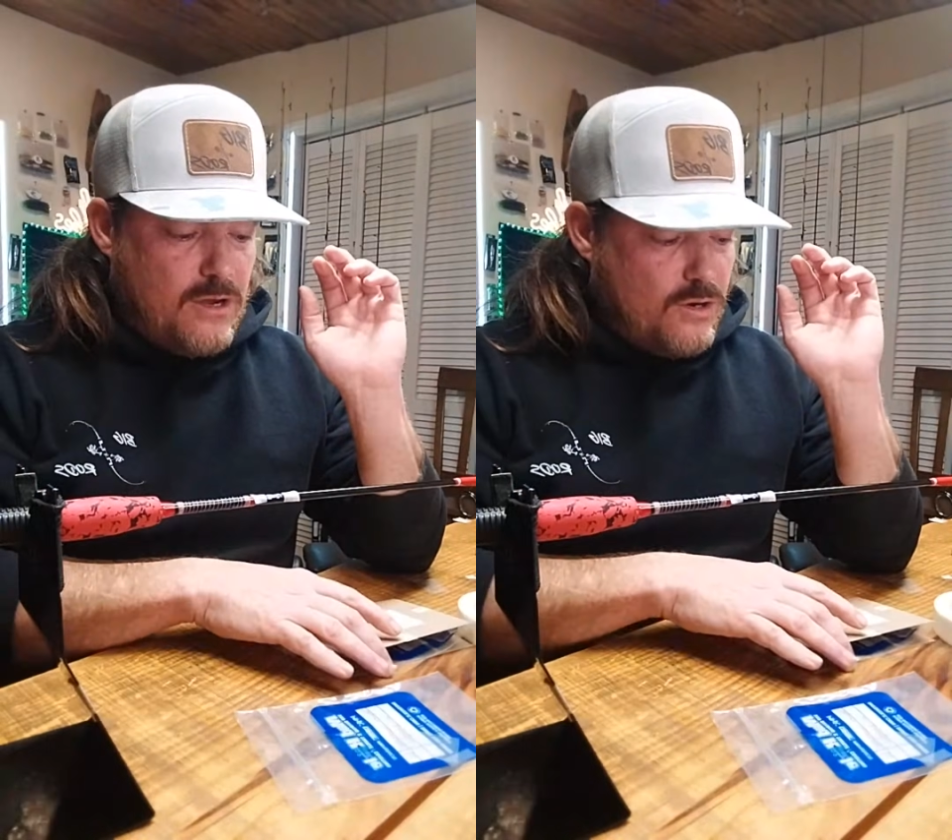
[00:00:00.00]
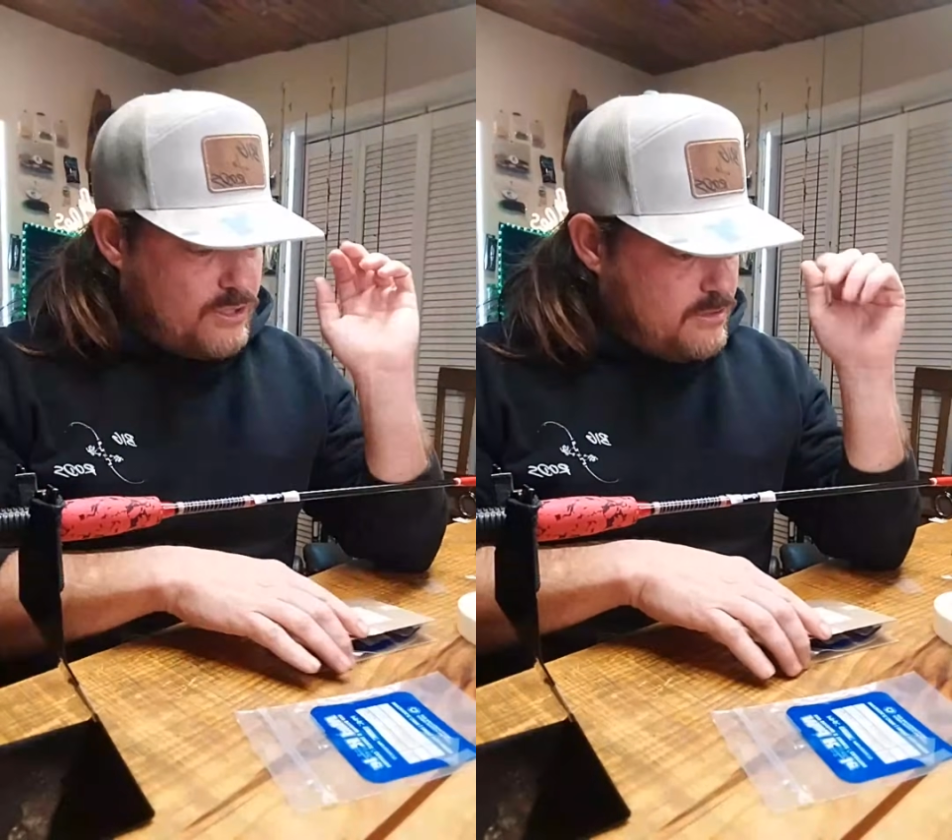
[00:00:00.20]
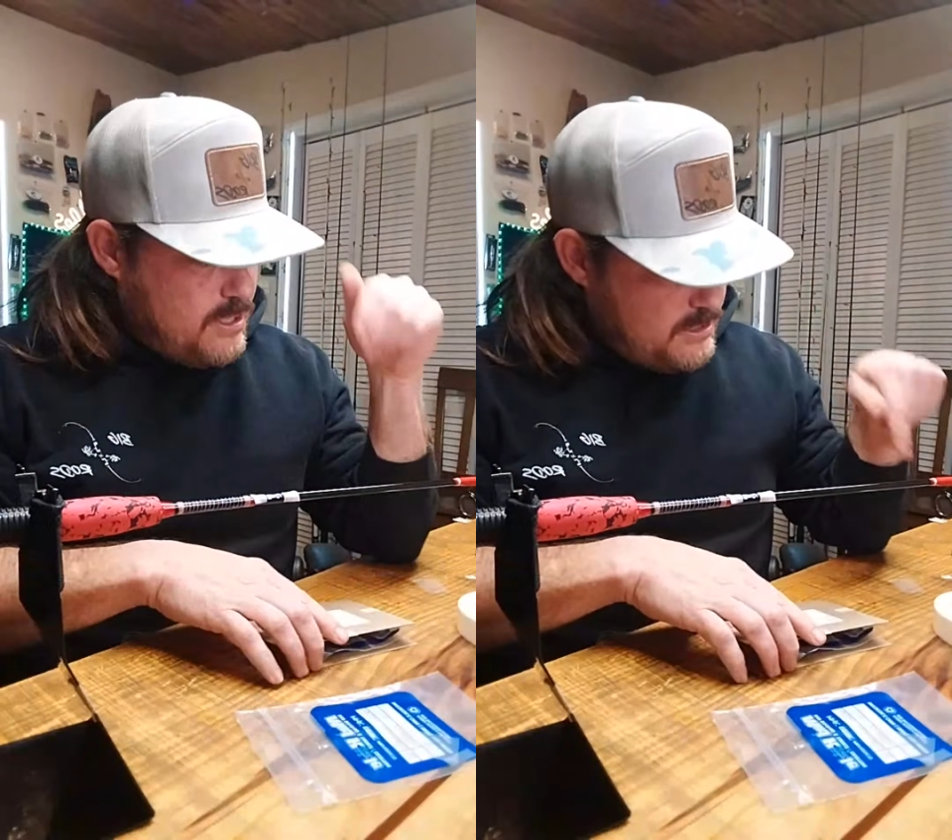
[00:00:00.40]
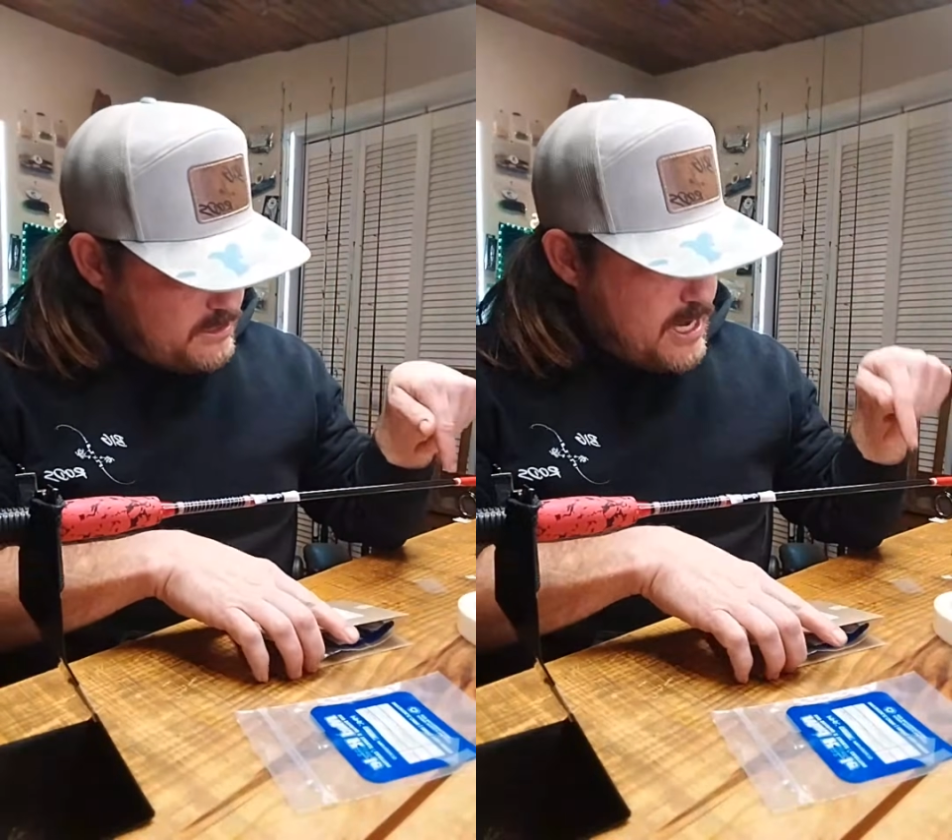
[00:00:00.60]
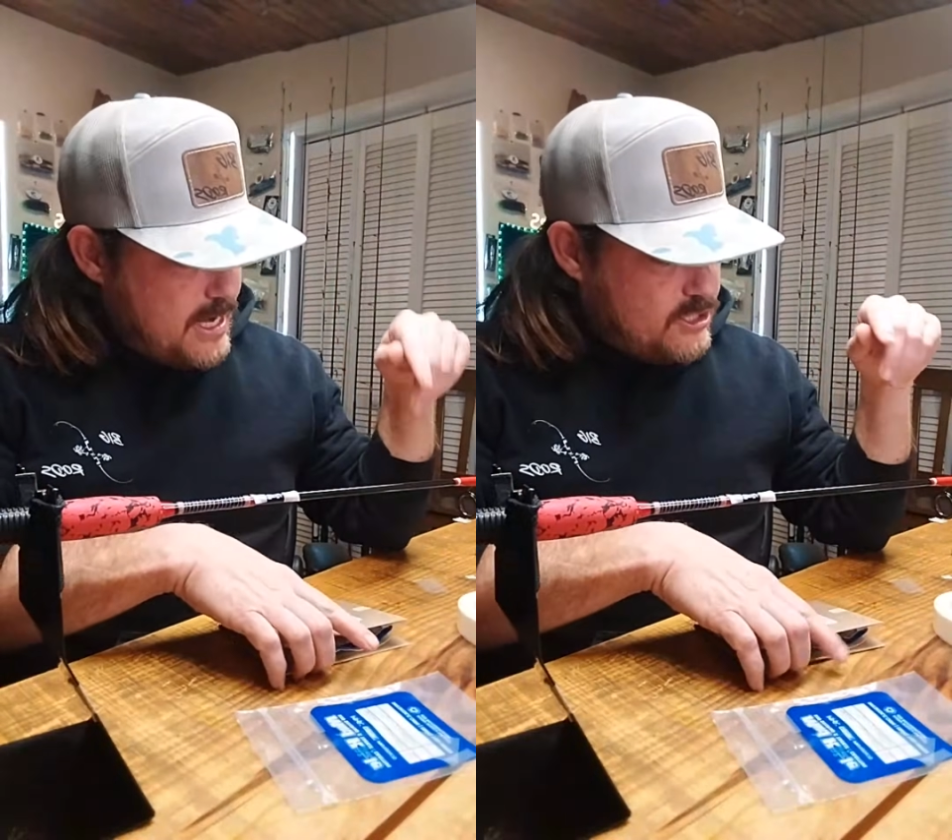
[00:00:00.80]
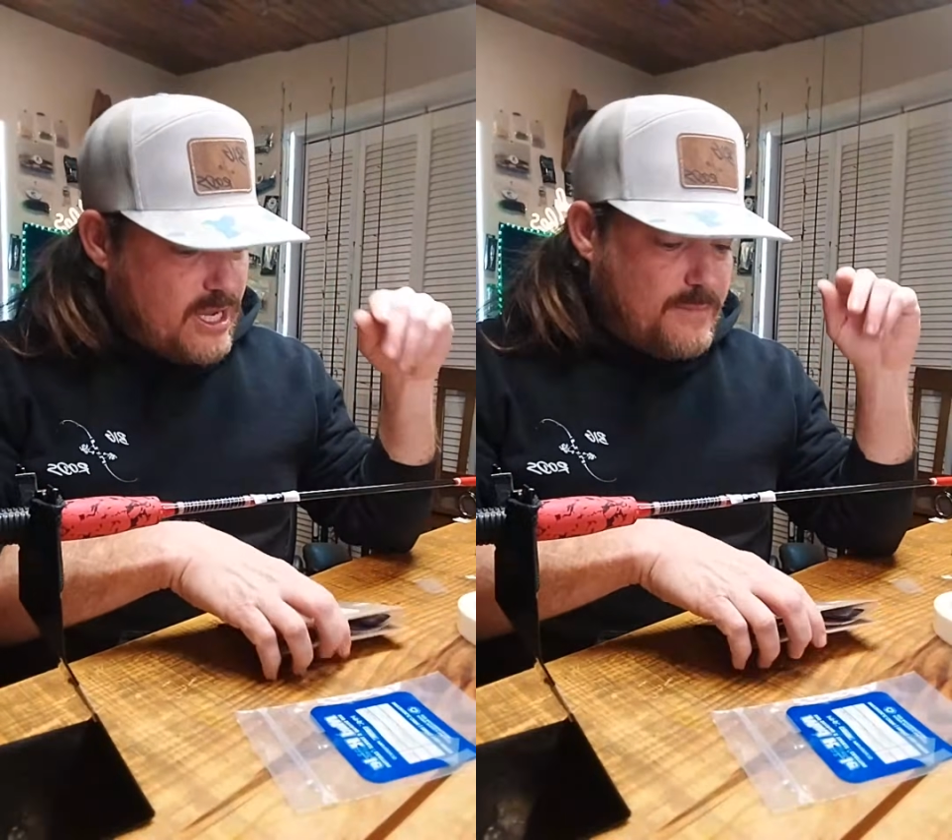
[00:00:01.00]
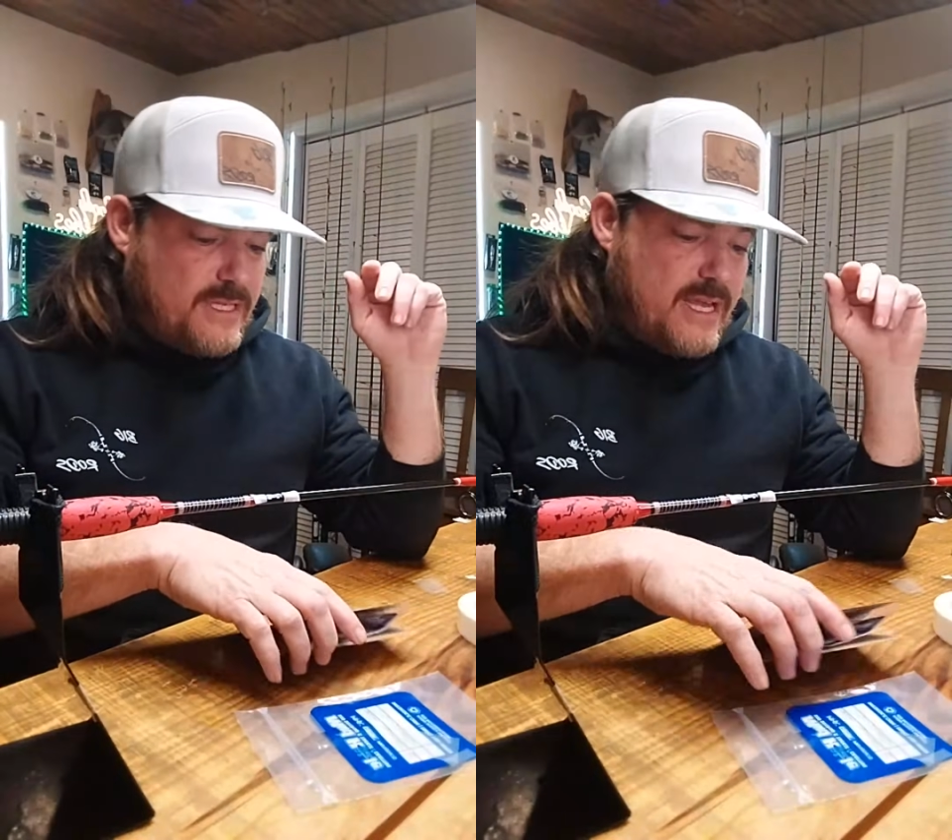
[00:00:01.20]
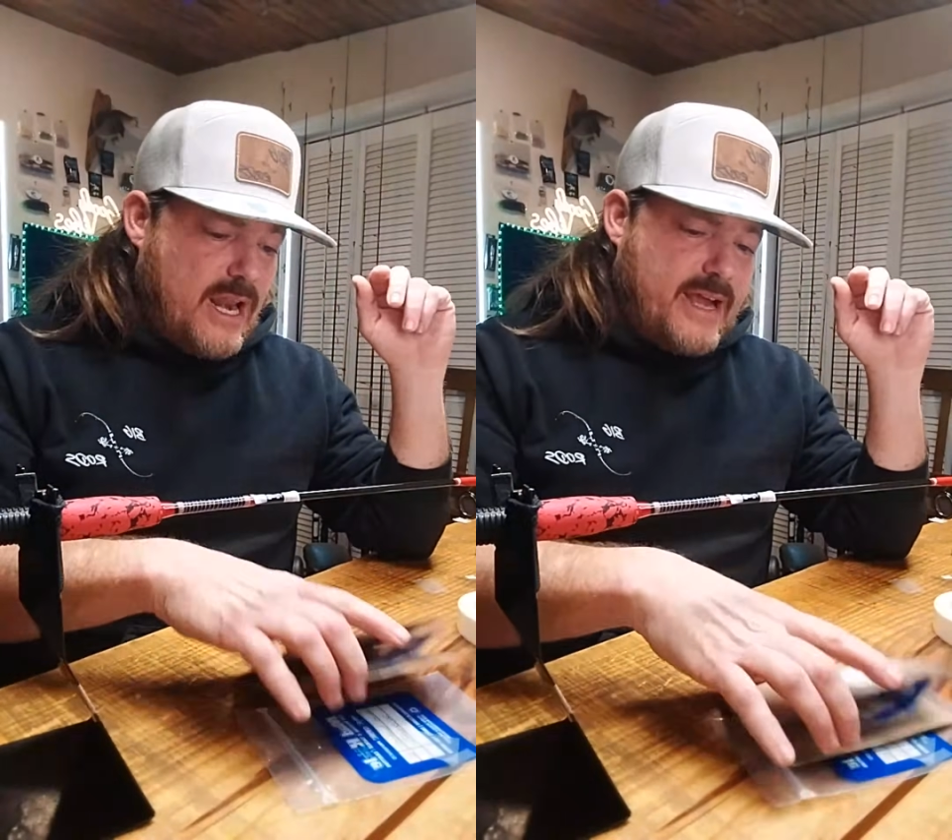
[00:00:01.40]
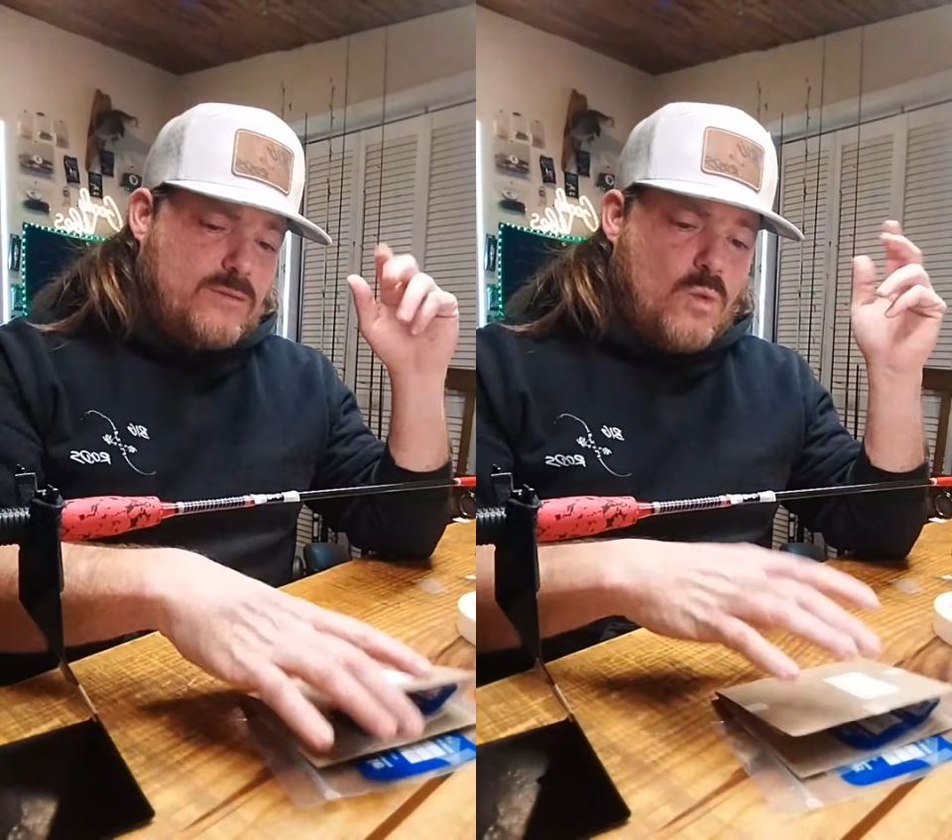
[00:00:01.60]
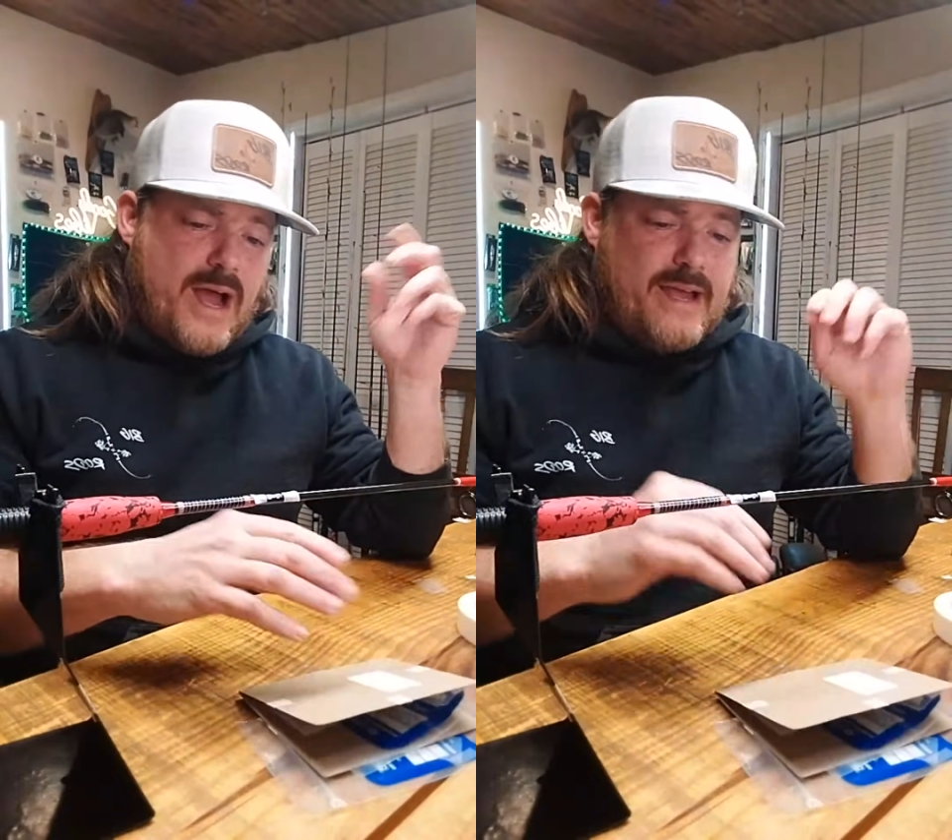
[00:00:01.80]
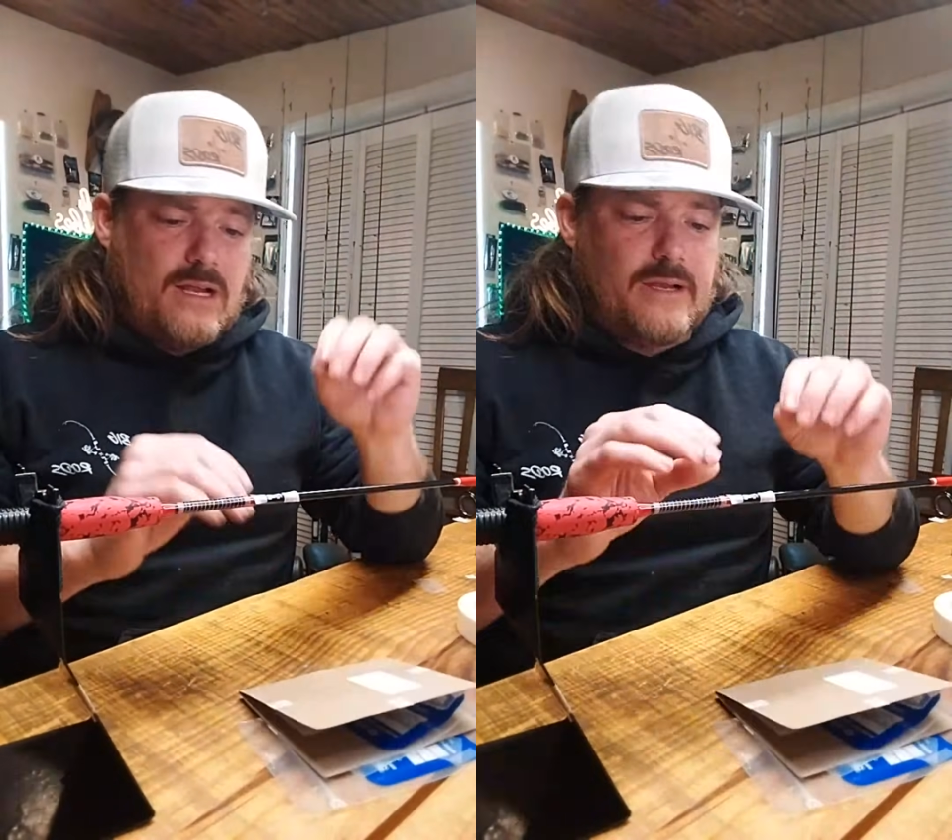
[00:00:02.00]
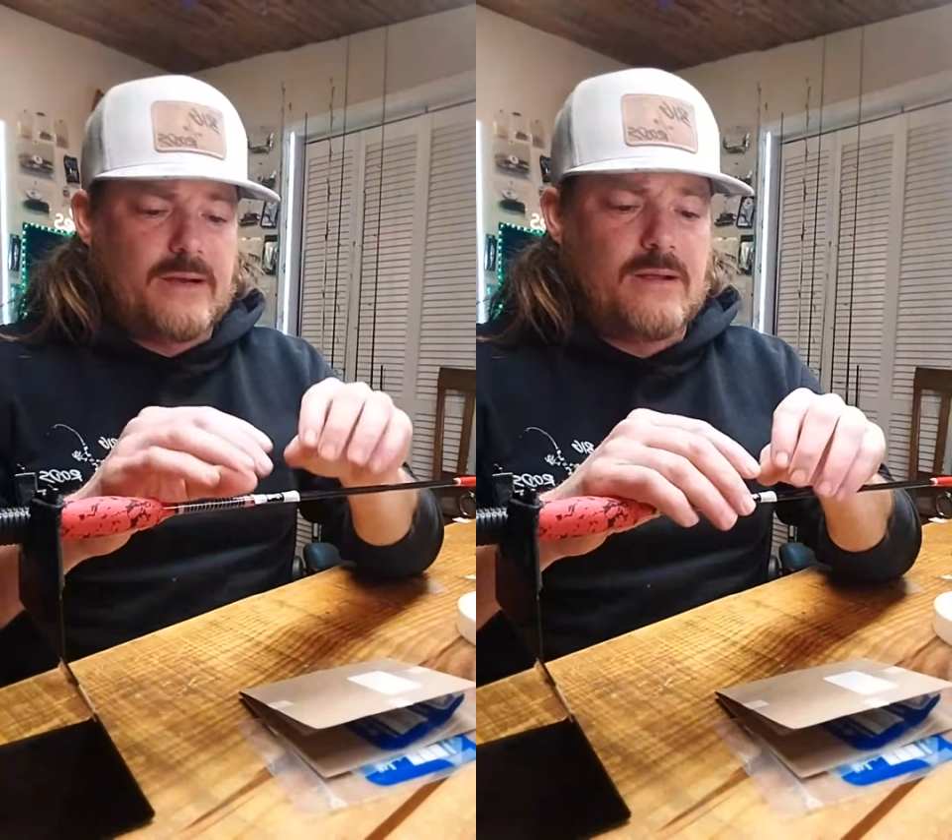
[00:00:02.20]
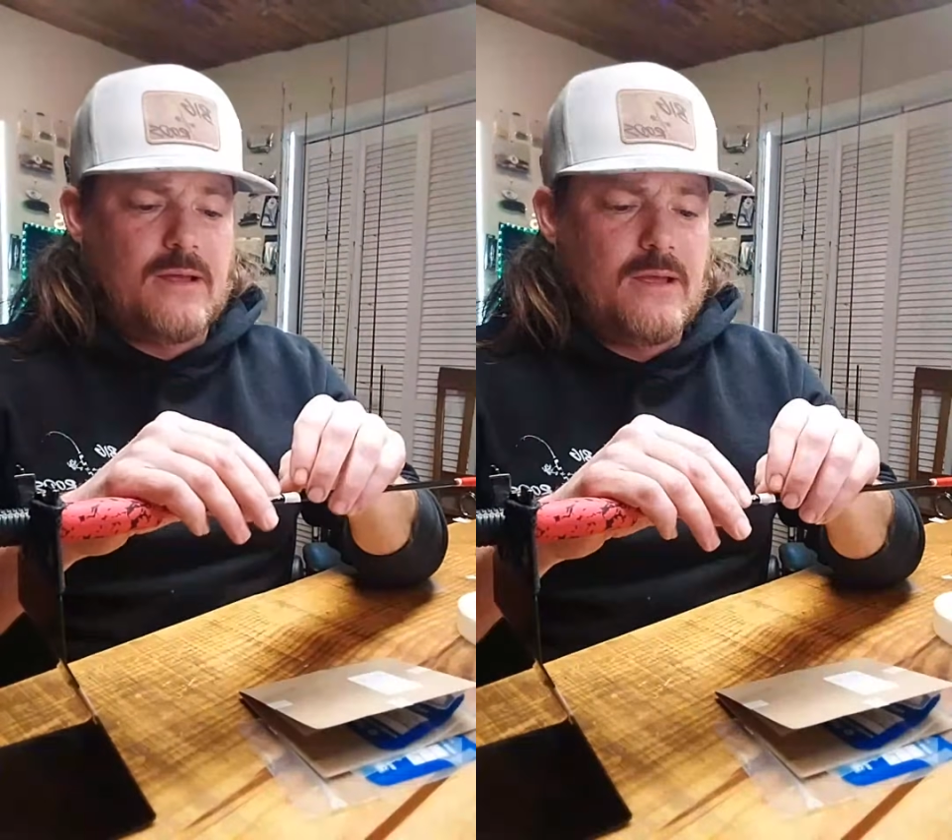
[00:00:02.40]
or scotch tape instead of white clear.